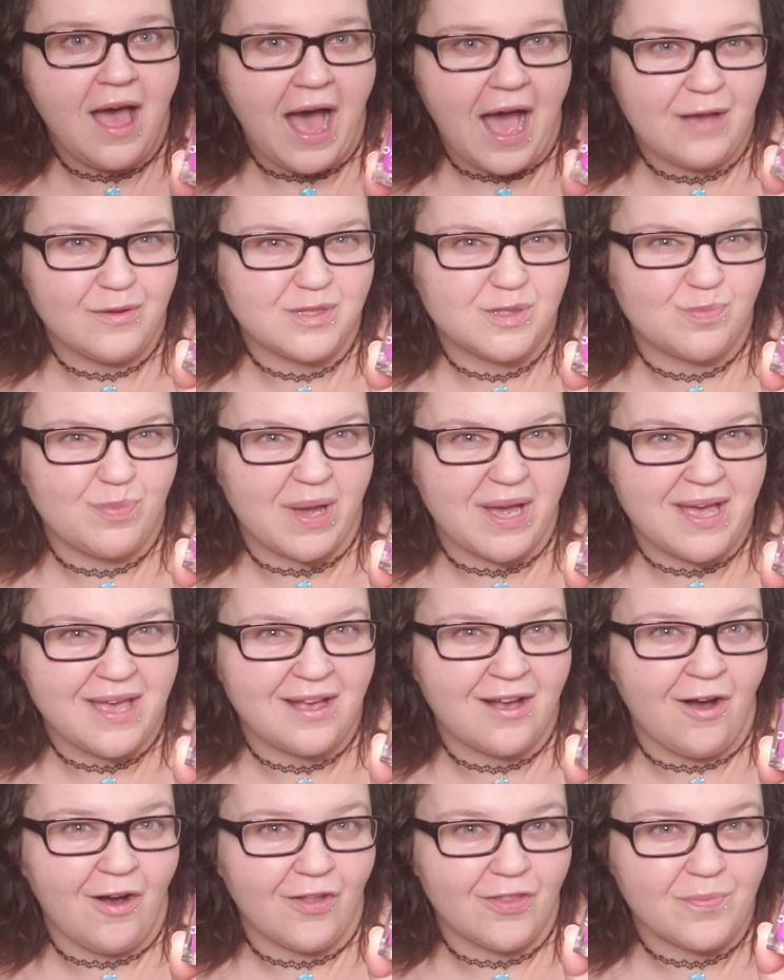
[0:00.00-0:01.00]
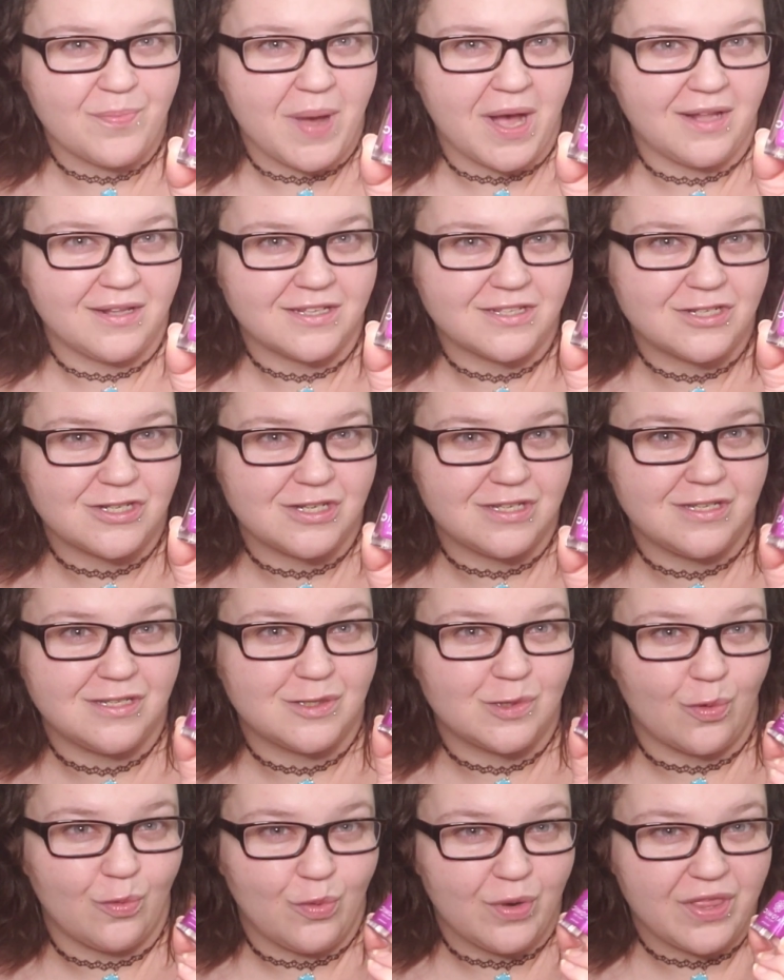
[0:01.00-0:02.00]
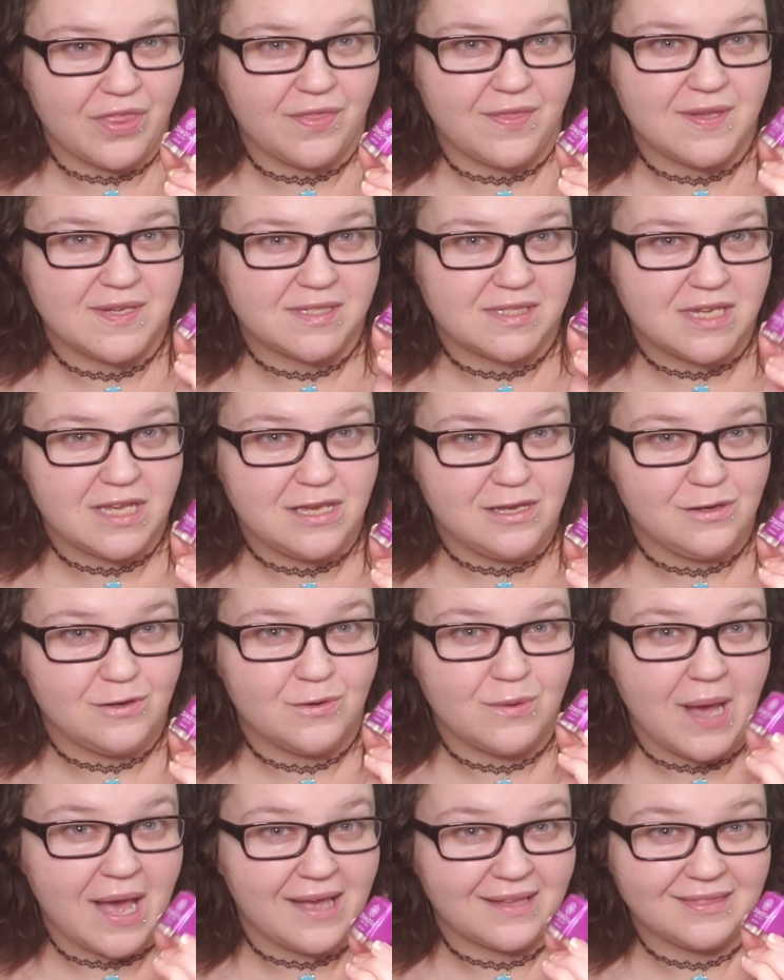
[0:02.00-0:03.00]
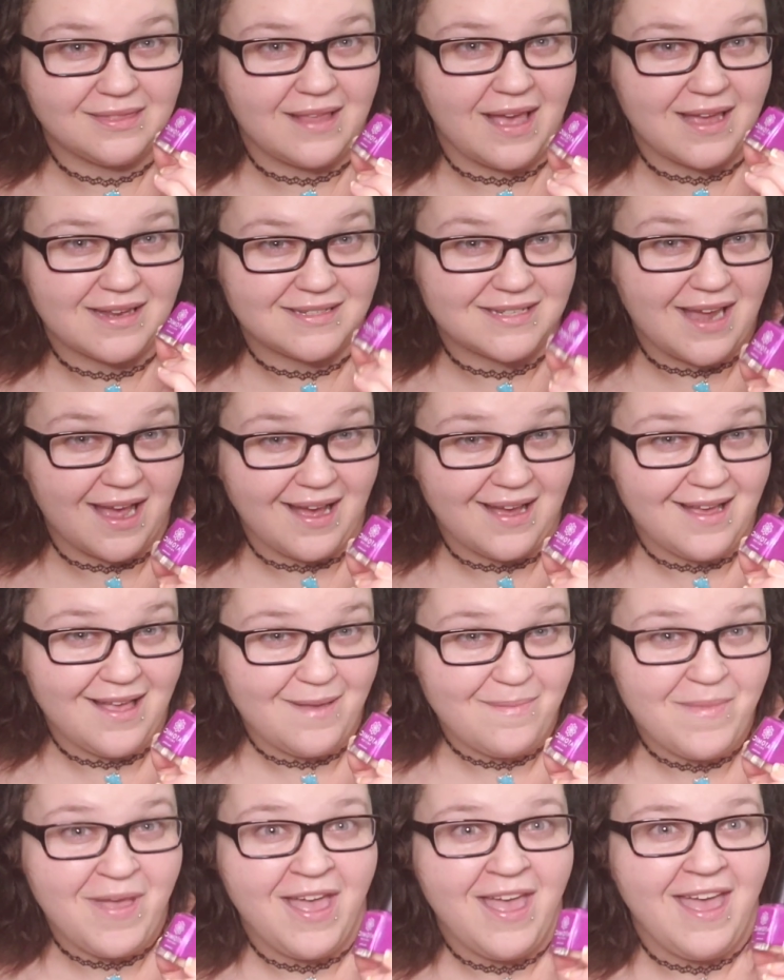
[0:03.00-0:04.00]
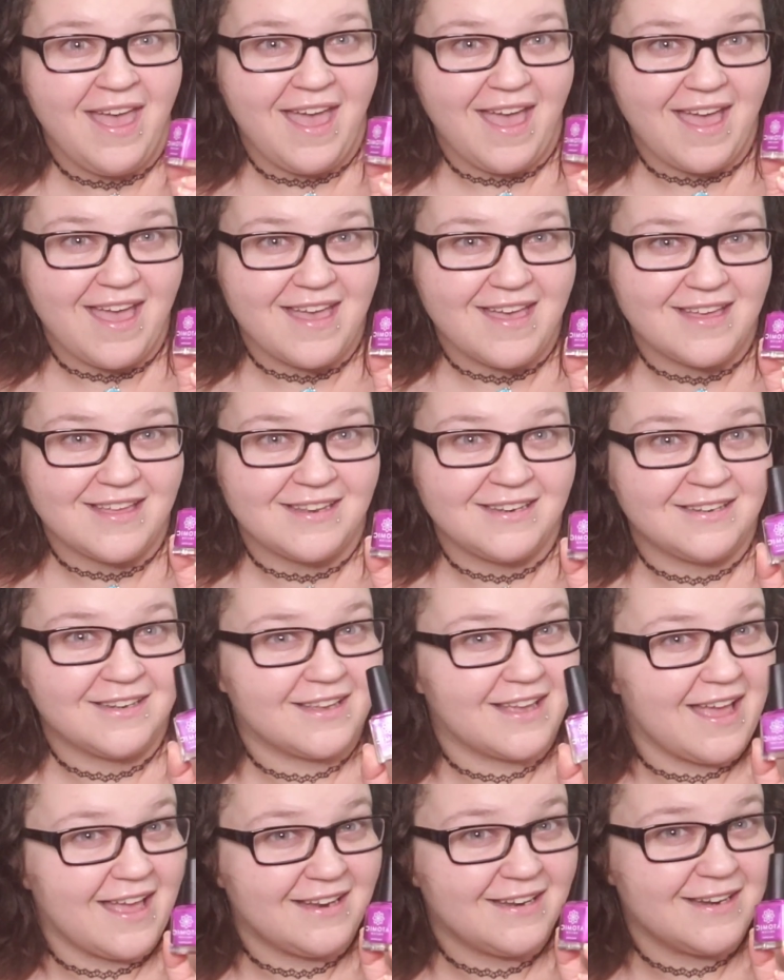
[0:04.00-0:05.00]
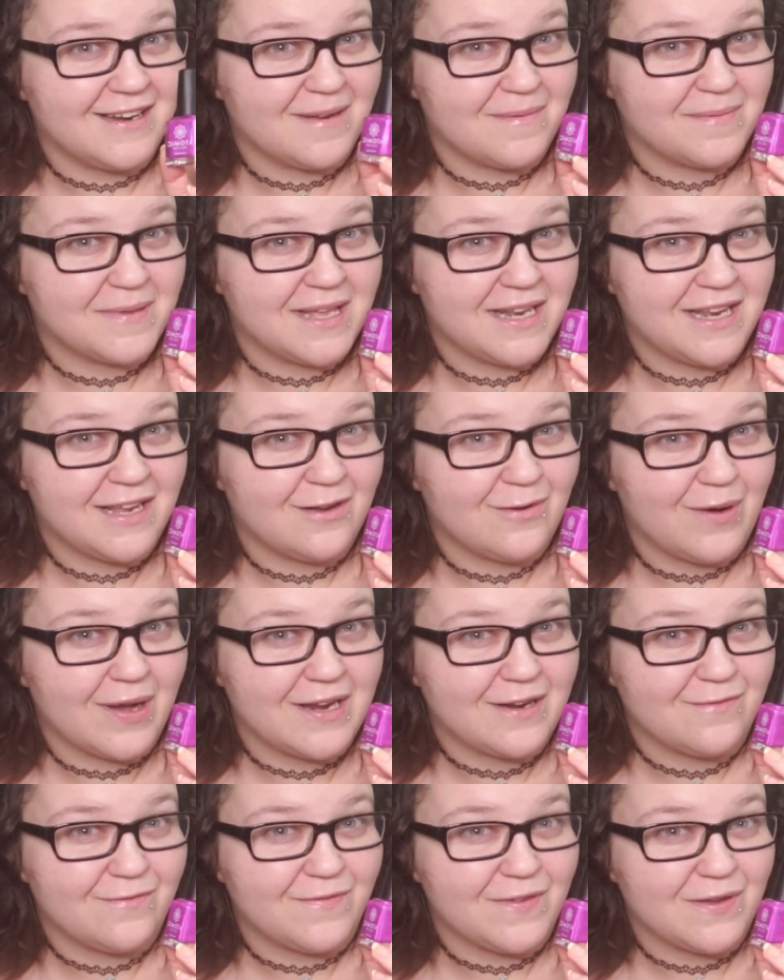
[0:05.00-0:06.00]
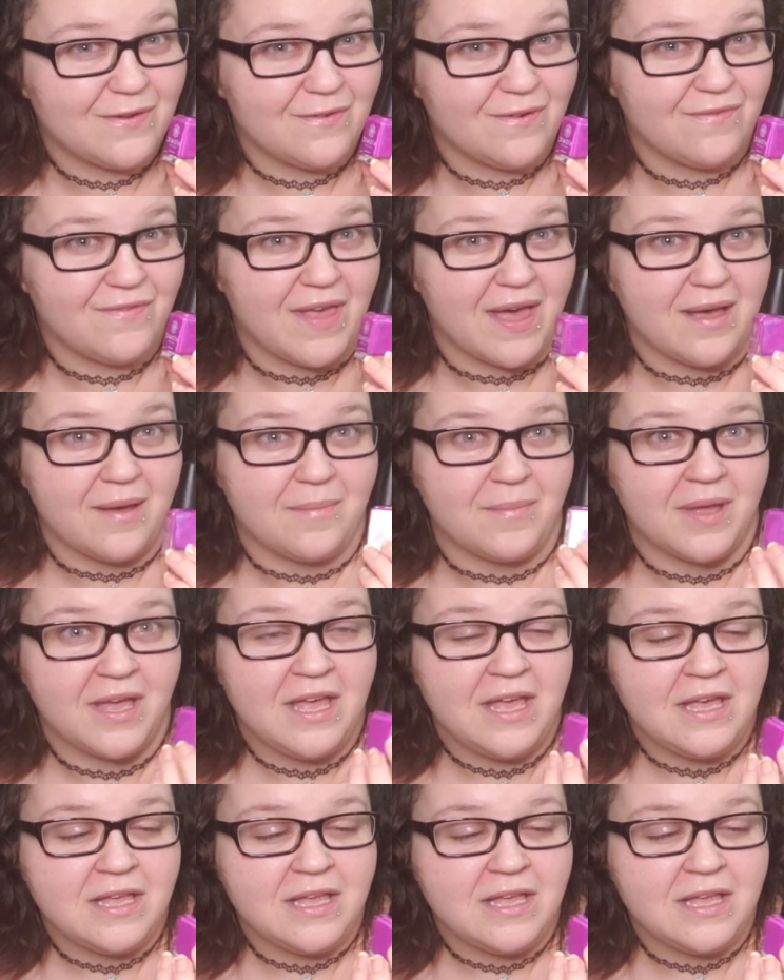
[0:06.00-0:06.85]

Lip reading: I was buying all the polishes with this hue at that time and ended up getting quite a few of them.